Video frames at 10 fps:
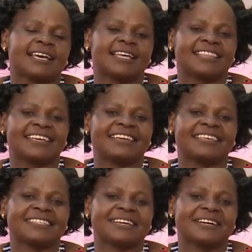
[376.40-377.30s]
And then
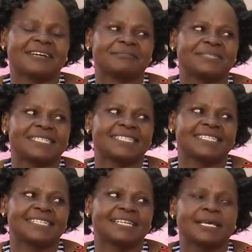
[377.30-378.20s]
he succumbed.
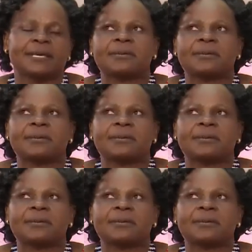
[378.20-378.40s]
Mm-hmm.